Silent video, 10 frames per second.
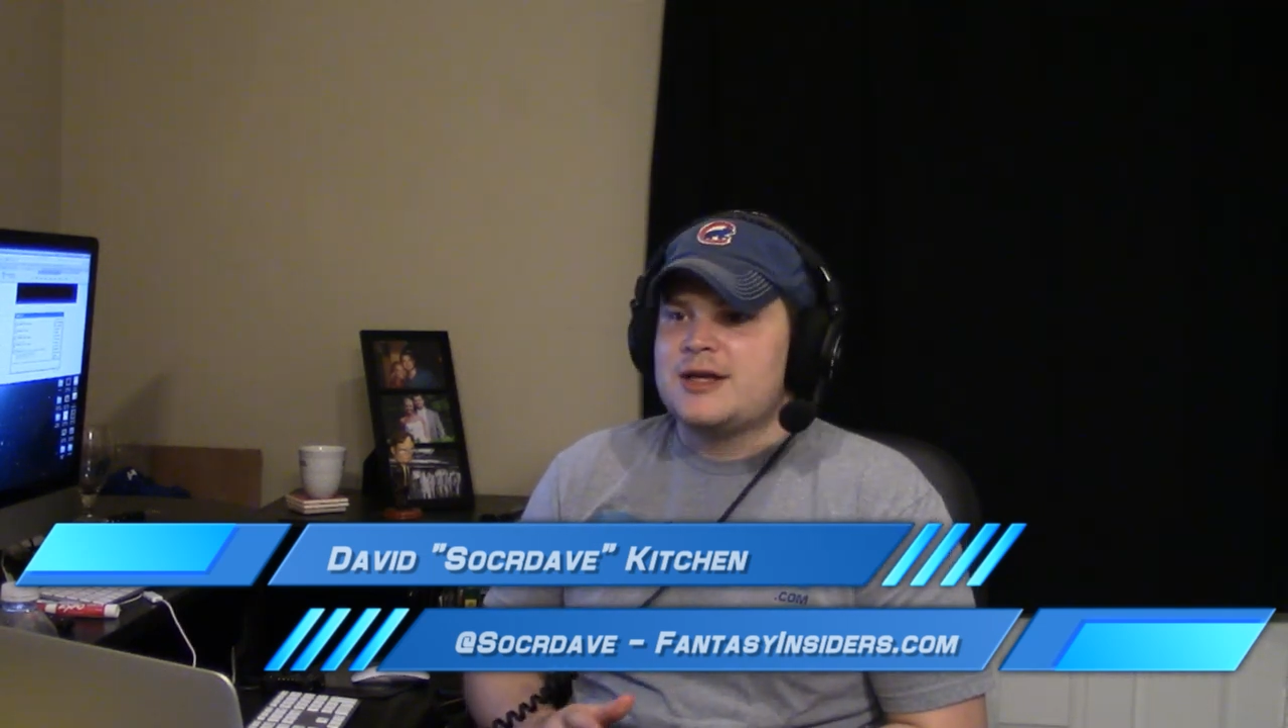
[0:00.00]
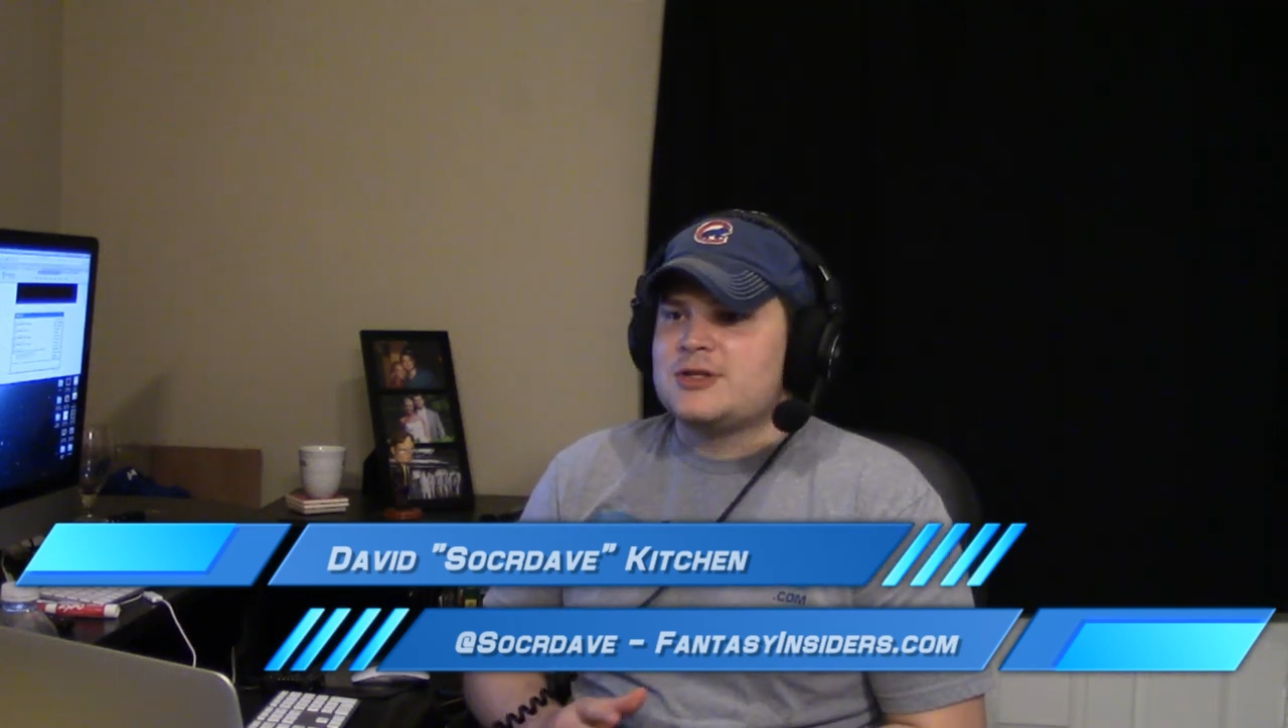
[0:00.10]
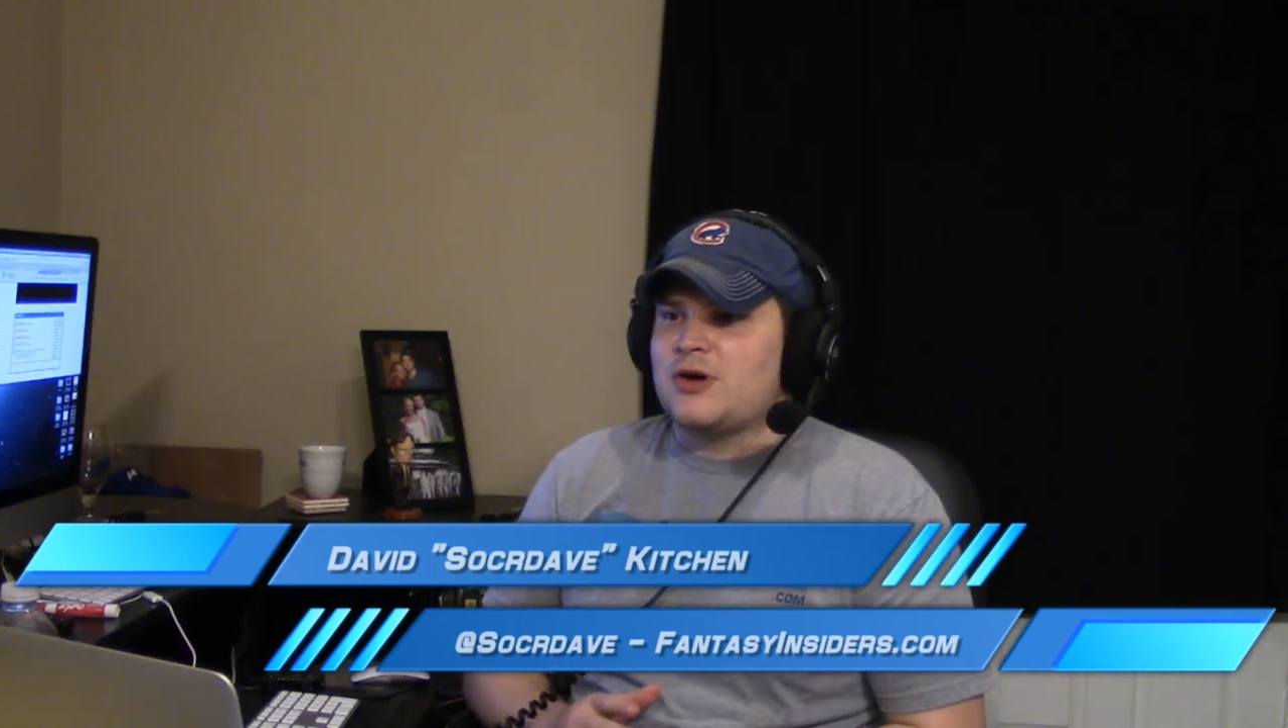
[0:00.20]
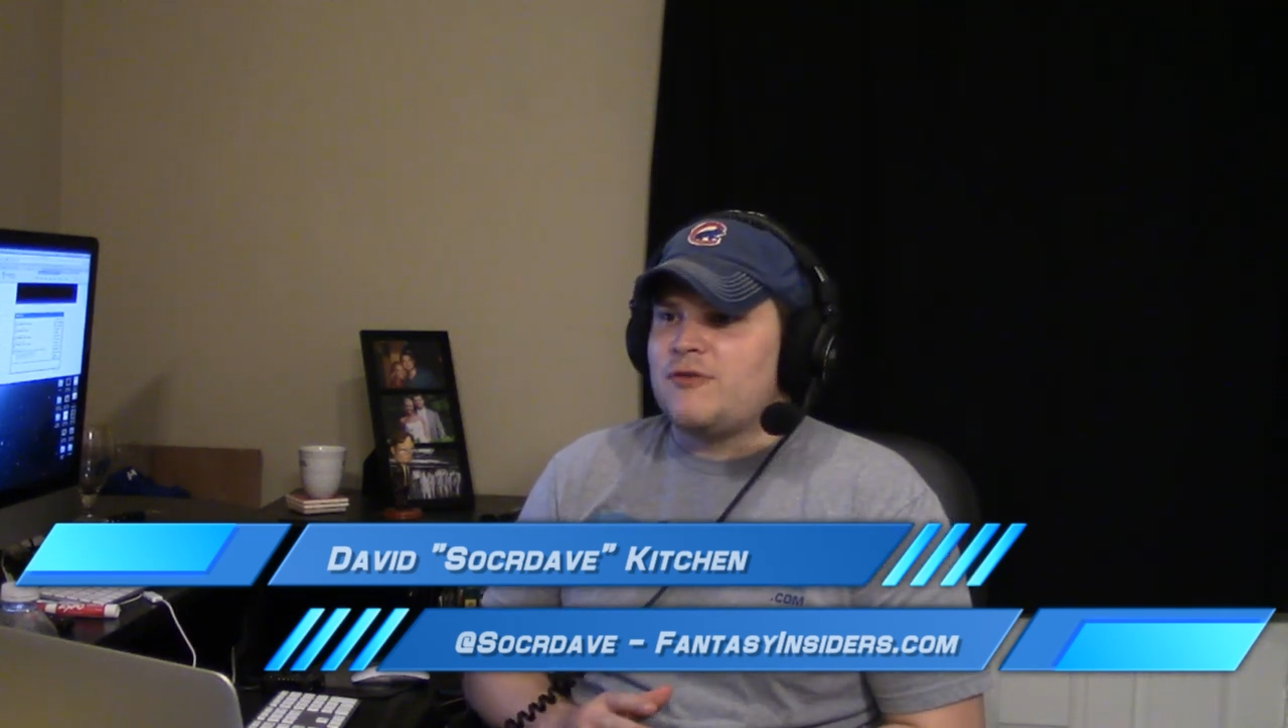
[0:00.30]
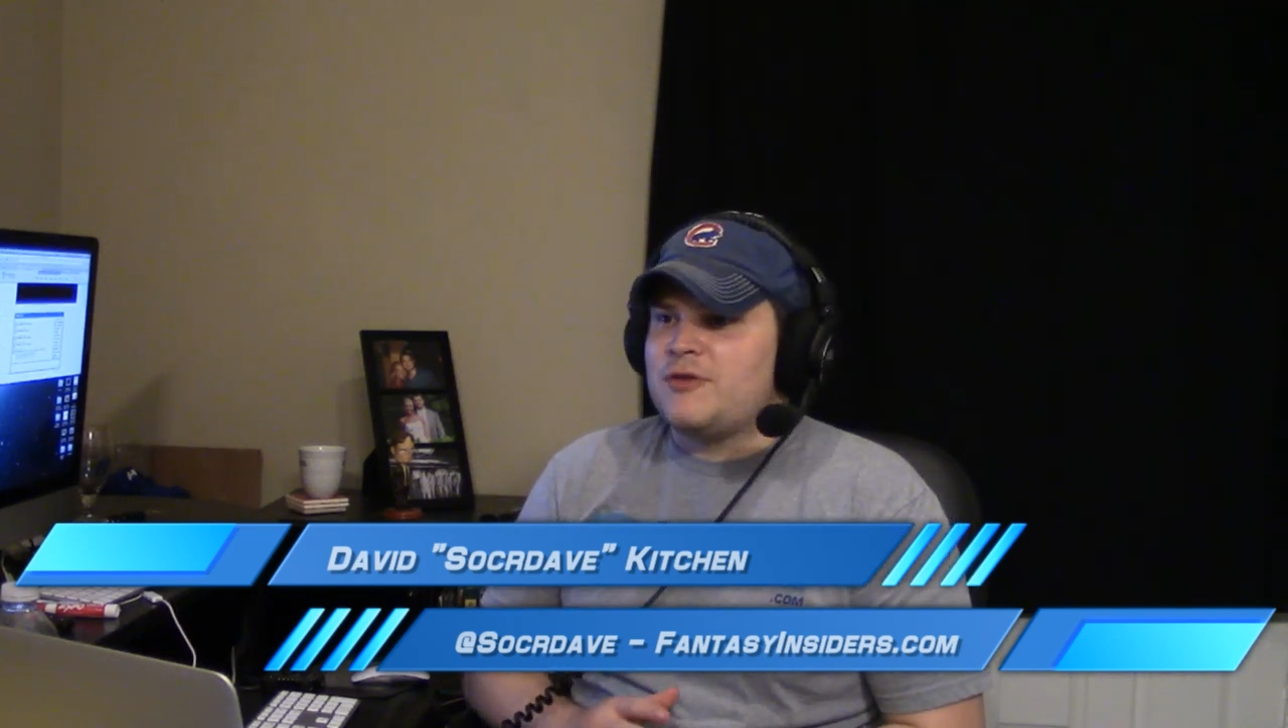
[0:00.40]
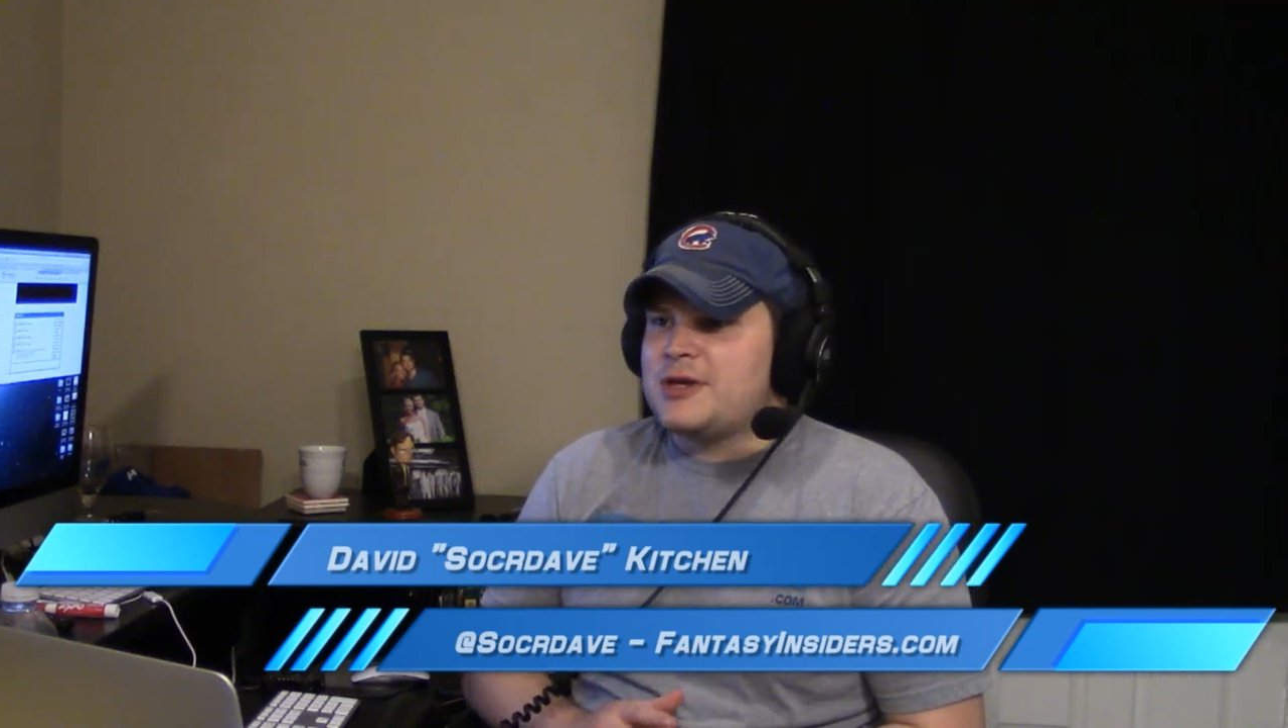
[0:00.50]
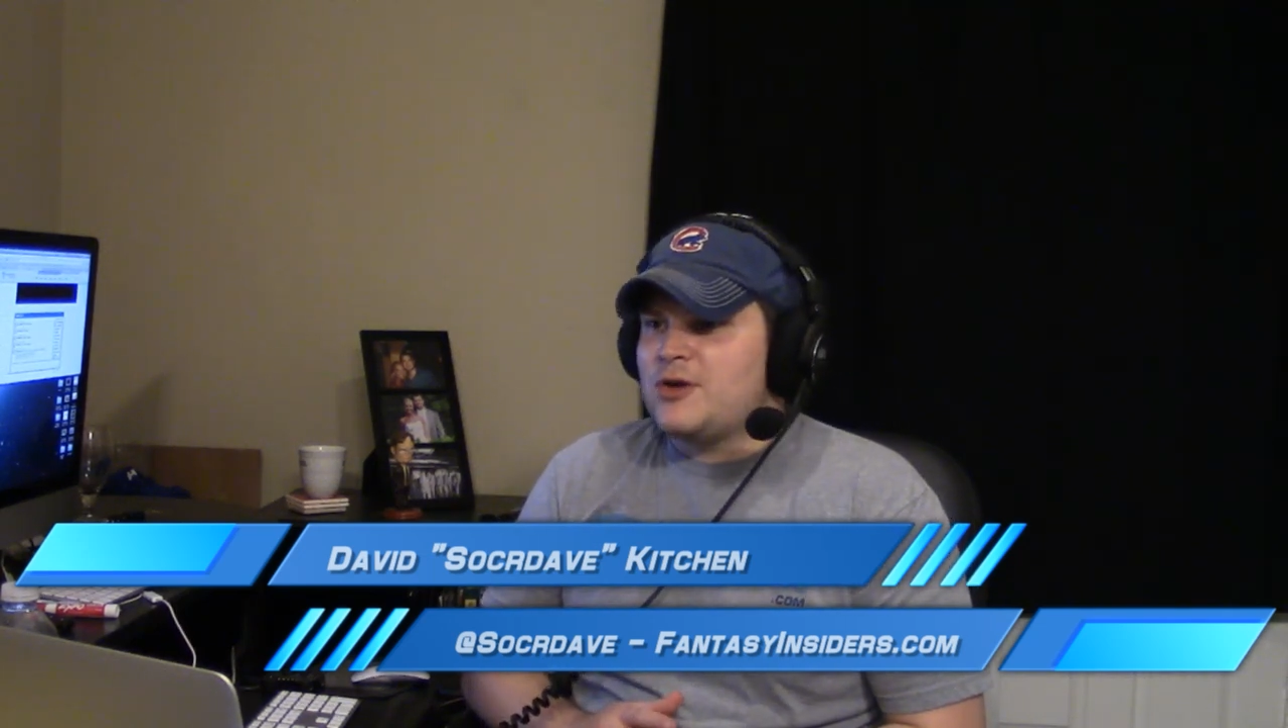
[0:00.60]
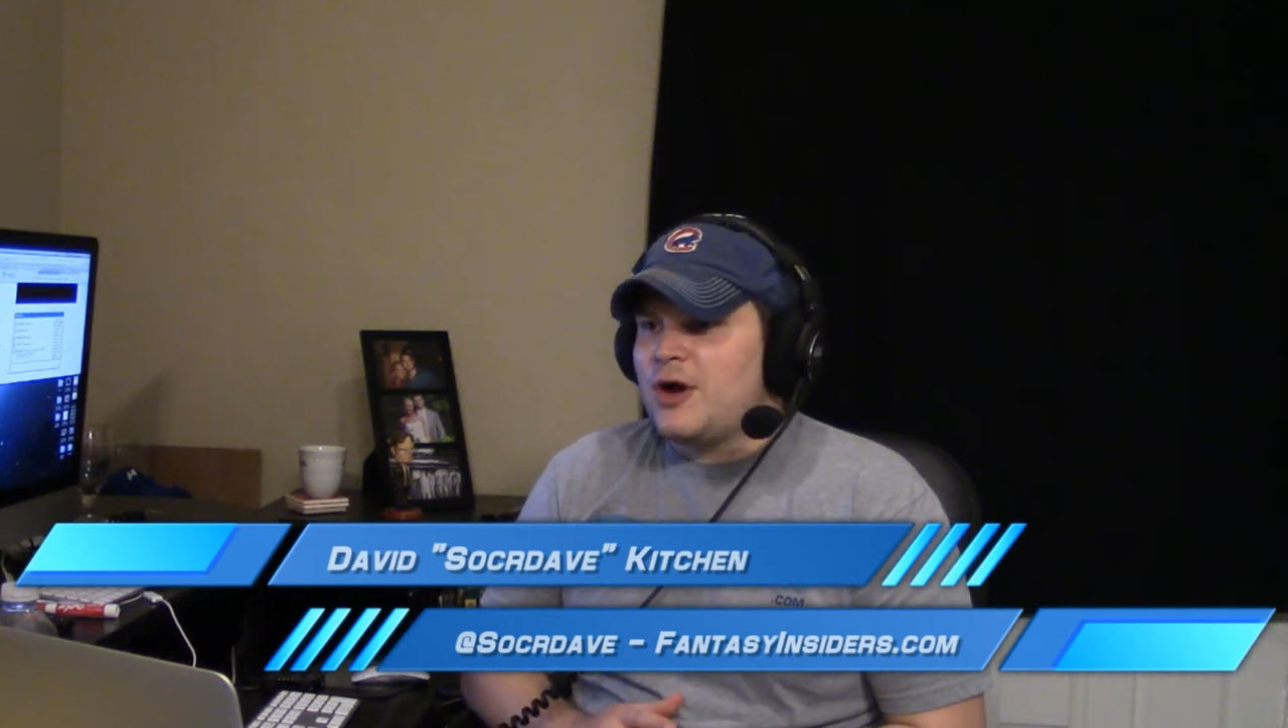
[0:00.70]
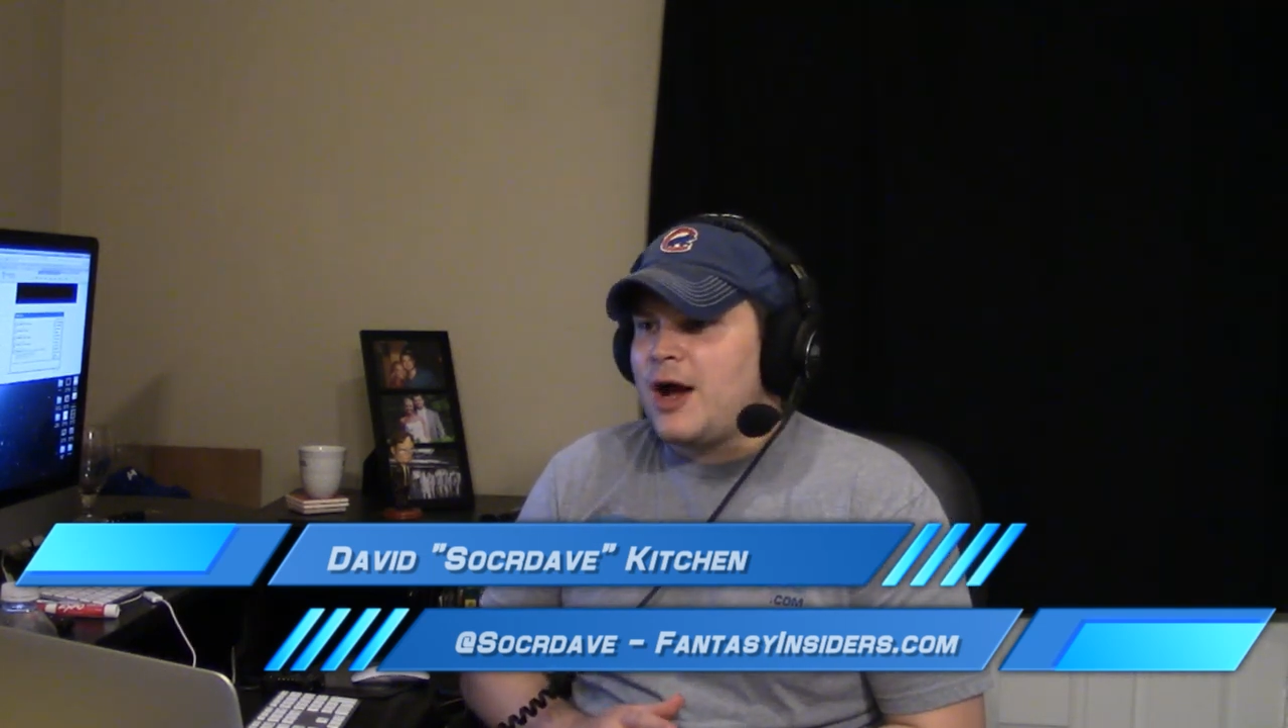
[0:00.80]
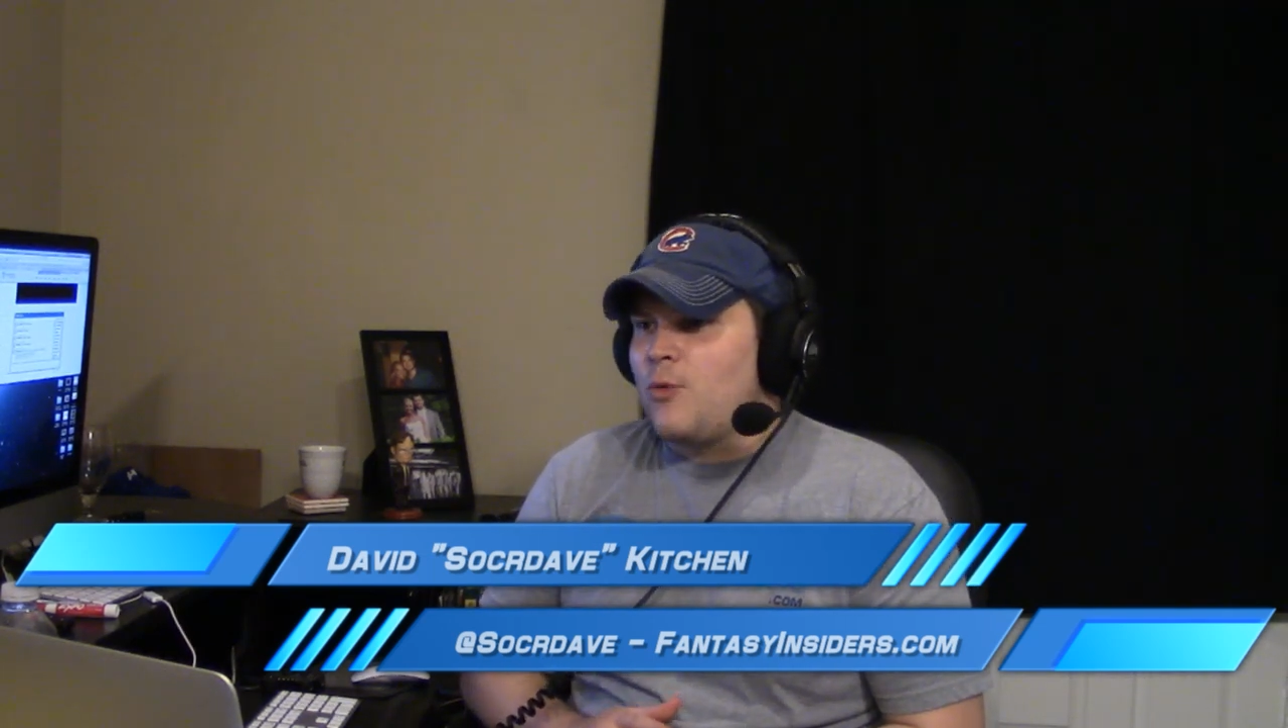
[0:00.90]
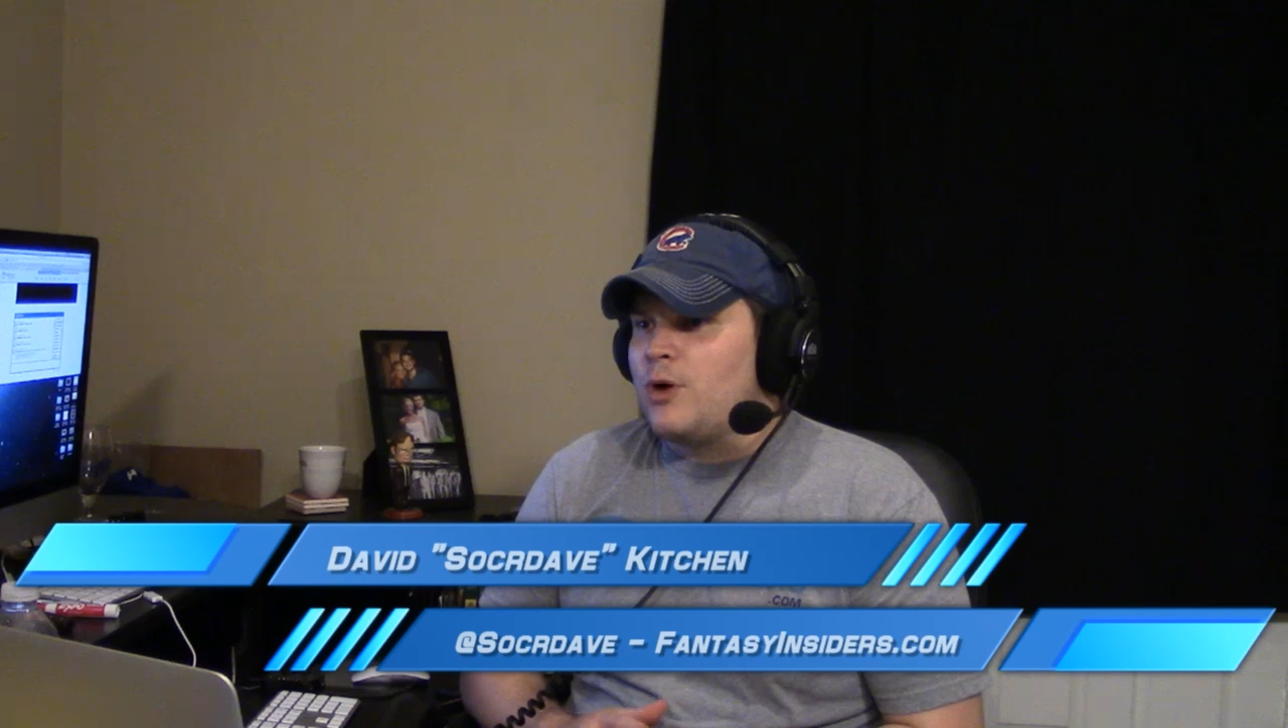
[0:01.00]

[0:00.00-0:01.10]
start figuring out